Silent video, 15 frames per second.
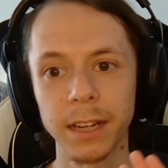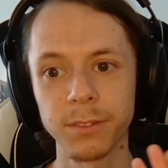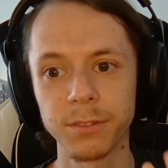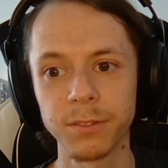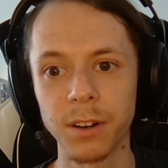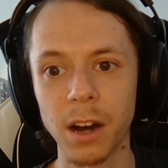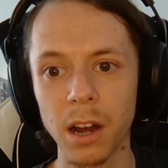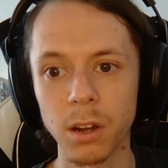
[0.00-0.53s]

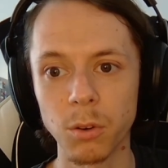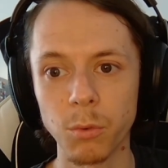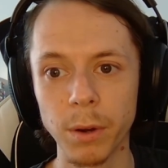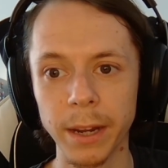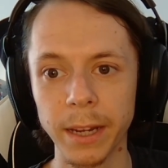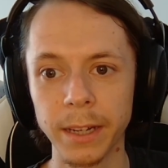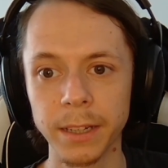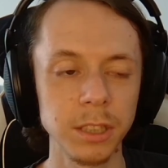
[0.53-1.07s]
far
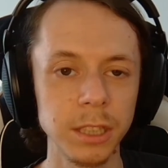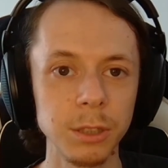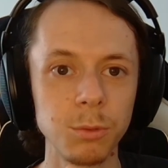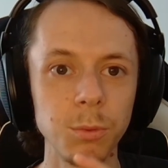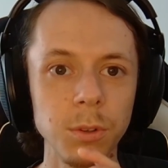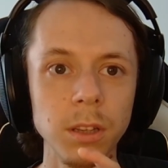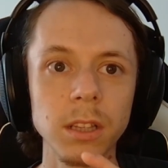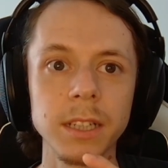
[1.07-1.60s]
away. You
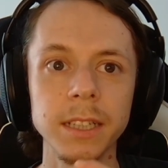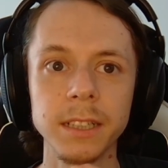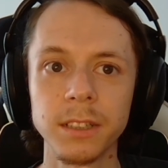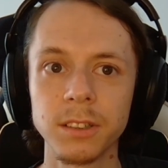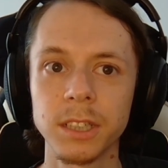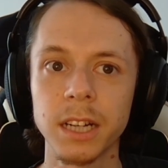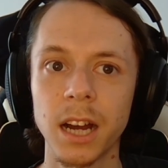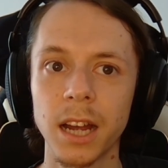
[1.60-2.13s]
will
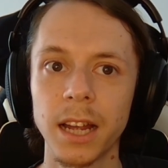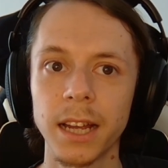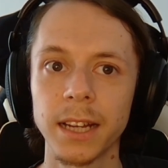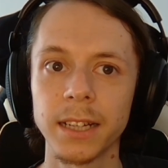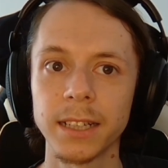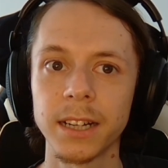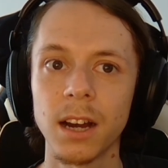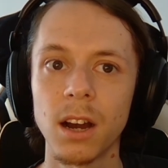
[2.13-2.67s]
hear
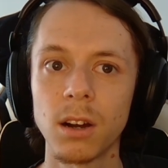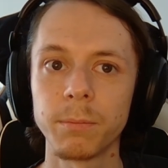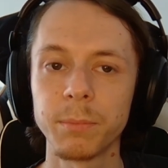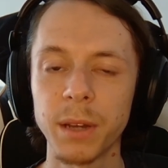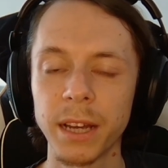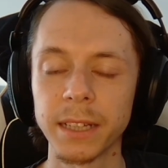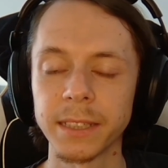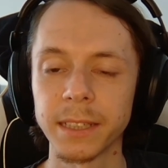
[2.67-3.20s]
a car
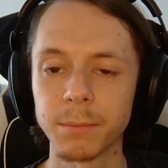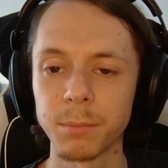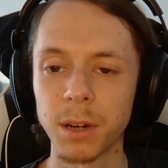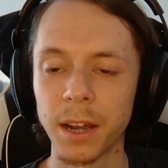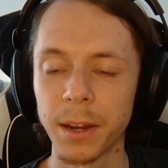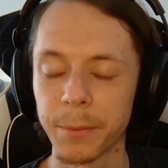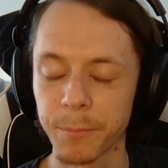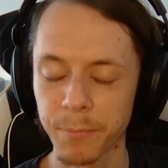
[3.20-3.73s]
passing
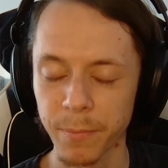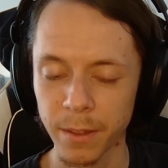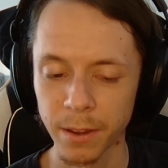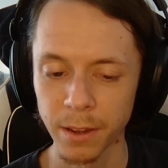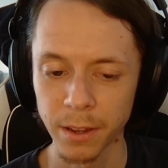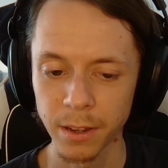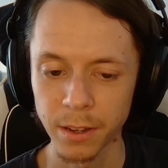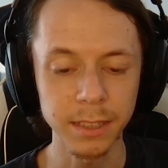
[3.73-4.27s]
by.
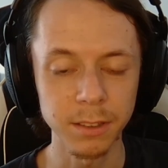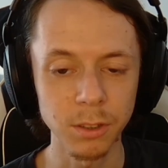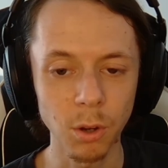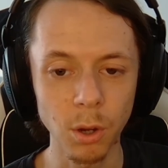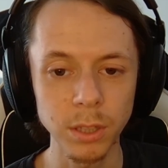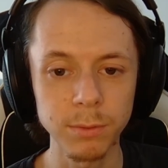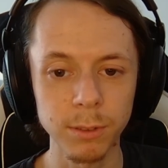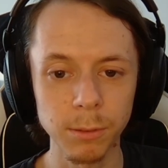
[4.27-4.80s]
The
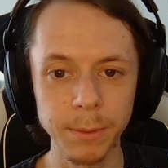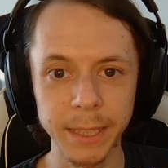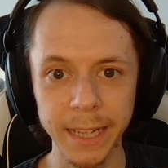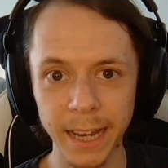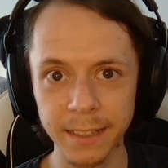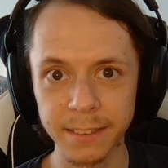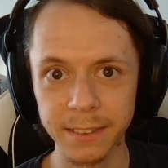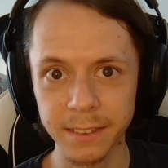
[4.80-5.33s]
noise will be
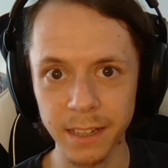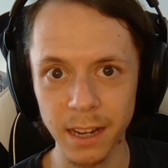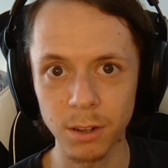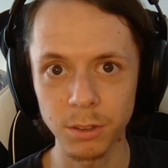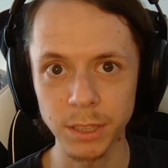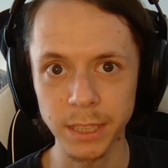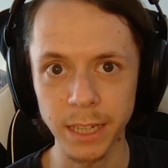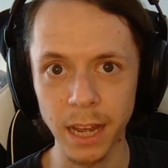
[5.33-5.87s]
cancelled
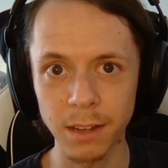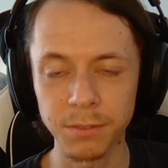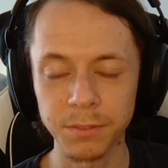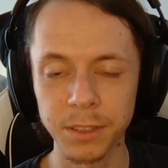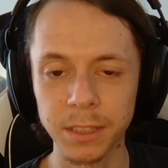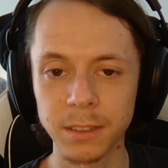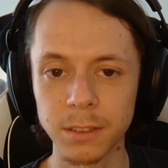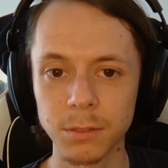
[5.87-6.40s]
out enough
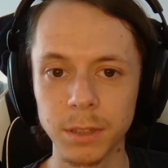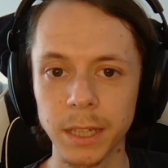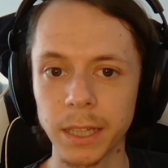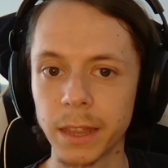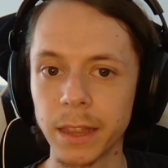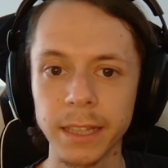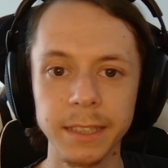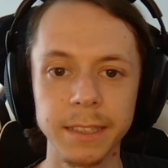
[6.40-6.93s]
that you
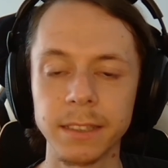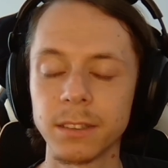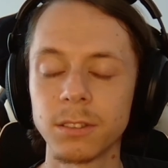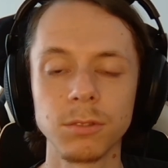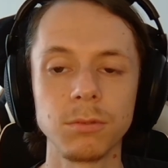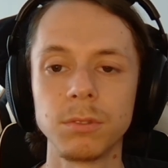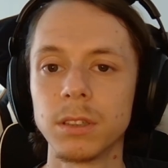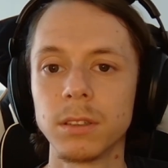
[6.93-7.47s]
can listen
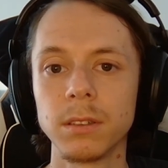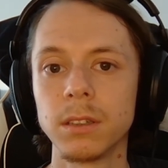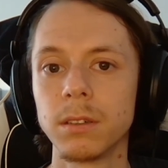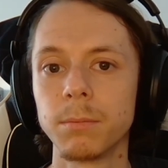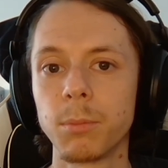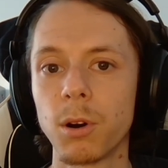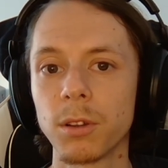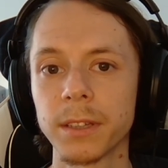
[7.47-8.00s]
to a
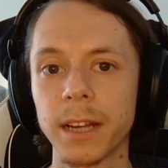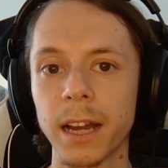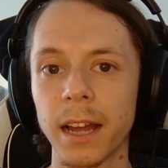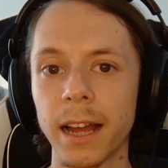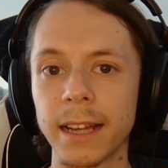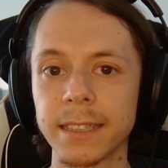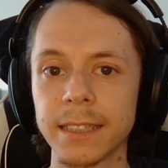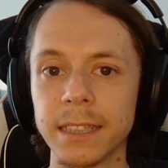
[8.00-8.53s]

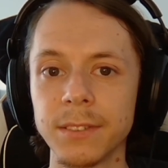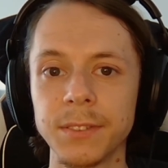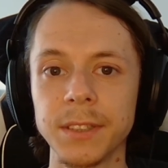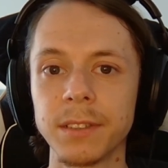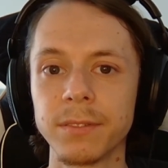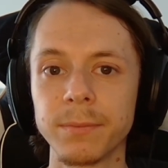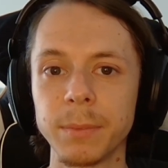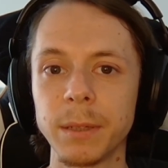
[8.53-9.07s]
podcast, even
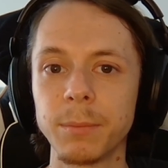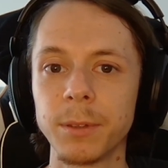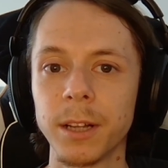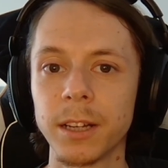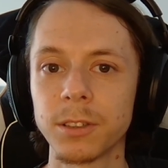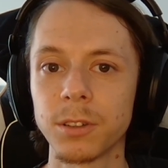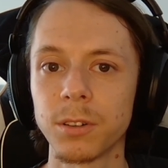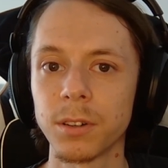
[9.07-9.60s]
if people are
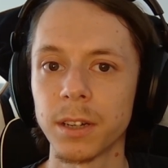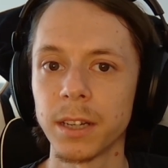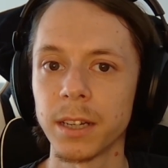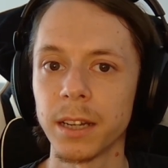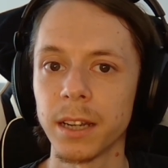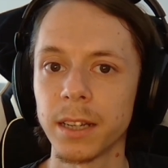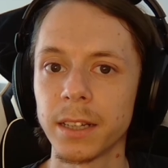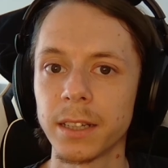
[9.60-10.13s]
talking
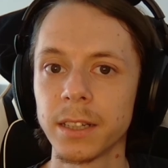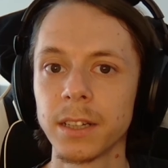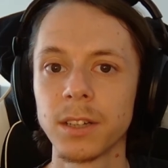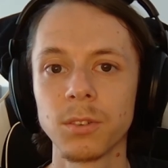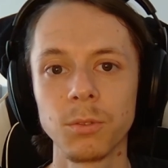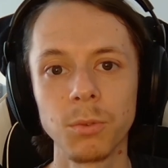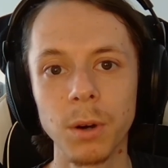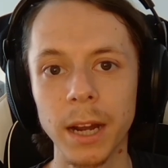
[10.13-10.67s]
like
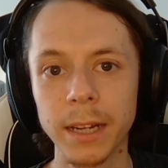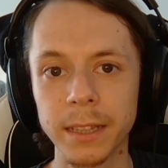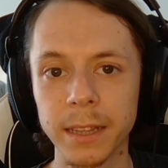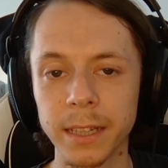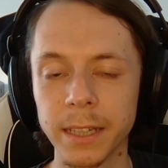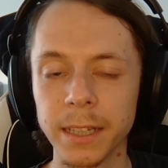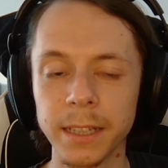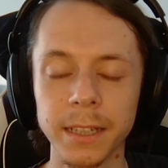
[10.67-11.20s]

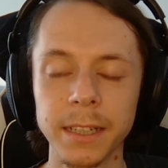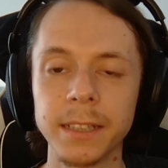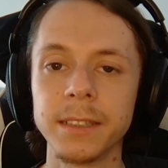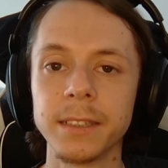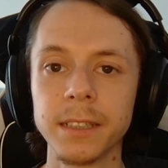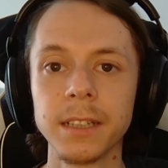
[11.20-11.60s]
quietly, and